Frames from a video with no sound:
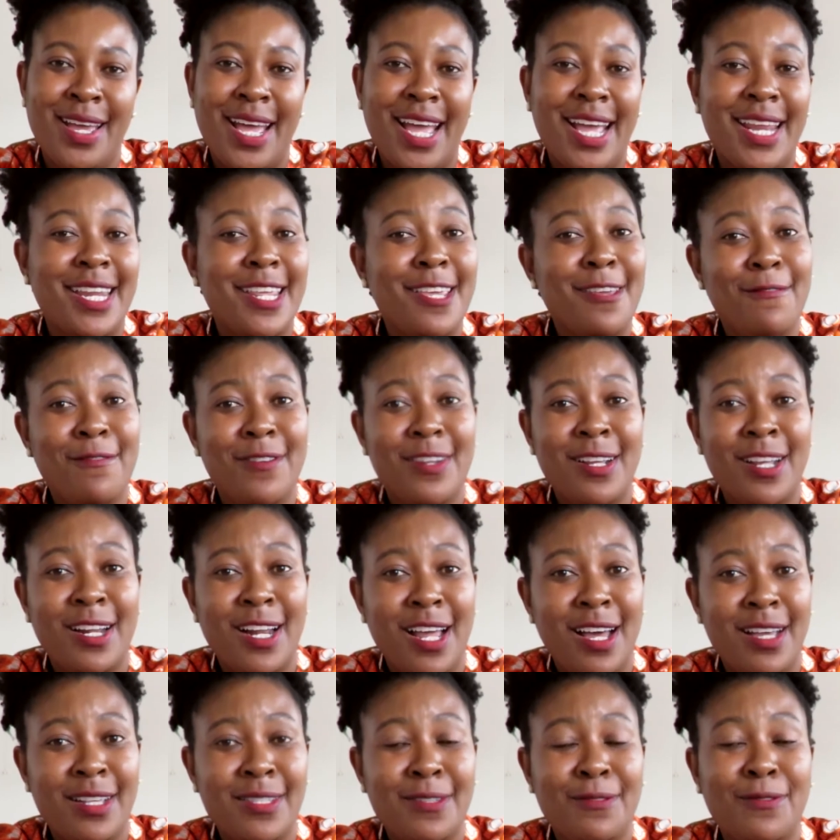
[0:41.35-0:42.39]
and evening
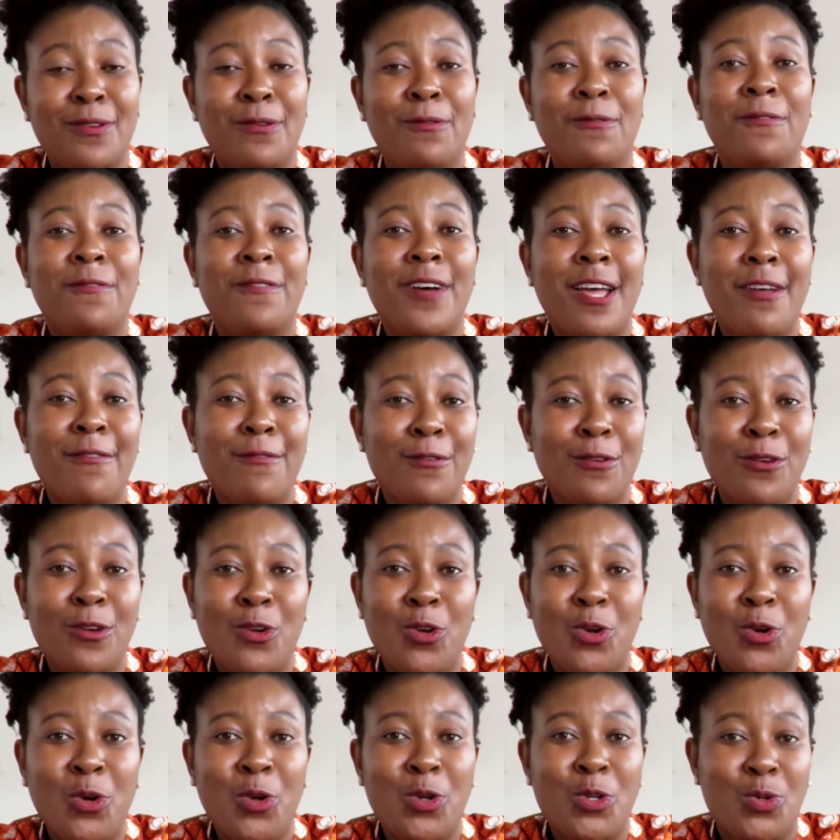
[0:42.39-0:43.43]
class from 5
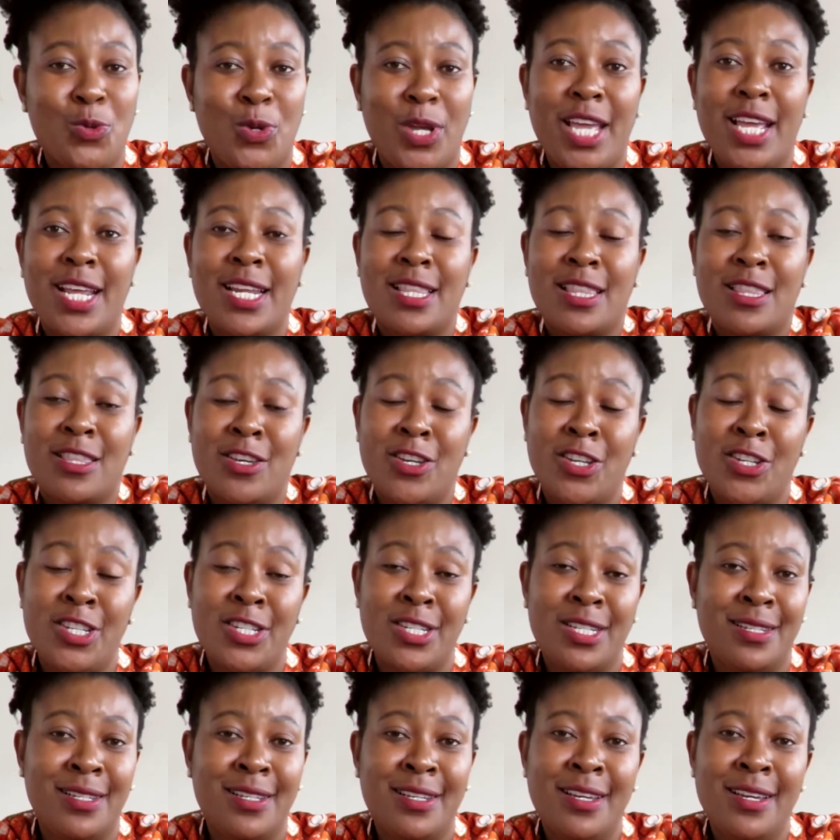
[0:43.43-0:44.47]
o'clock to
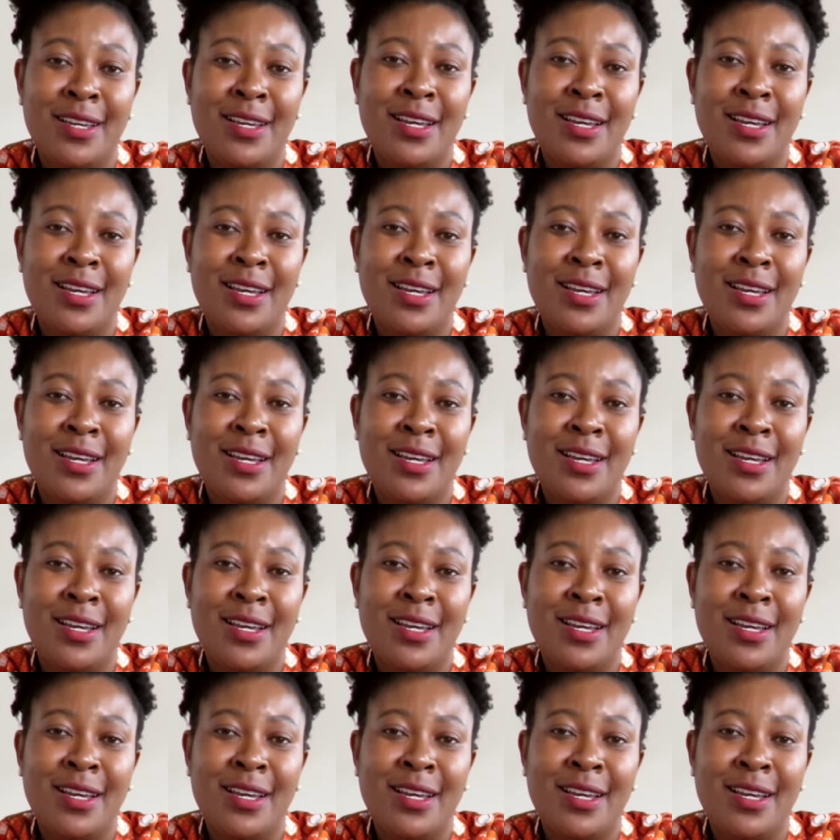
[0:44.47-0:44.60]
8:30.